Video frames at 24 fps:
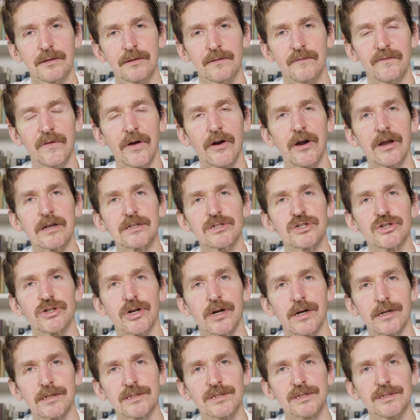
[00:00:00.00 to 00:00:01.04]
various
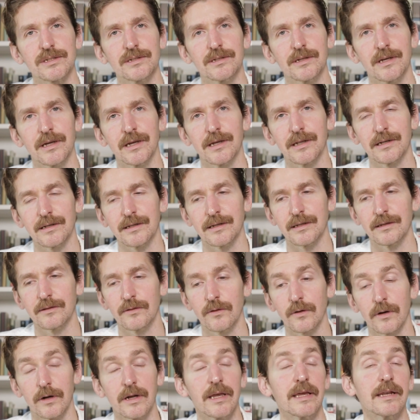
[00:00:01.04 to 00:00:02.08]
sharks and who
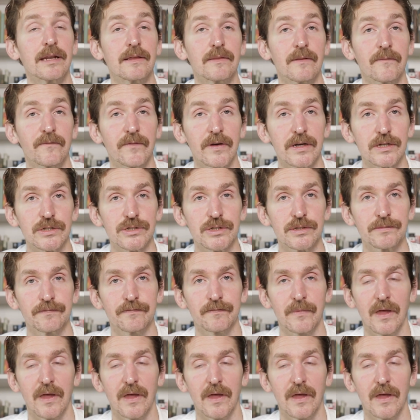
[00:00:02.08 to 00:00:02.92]
are eating the fish.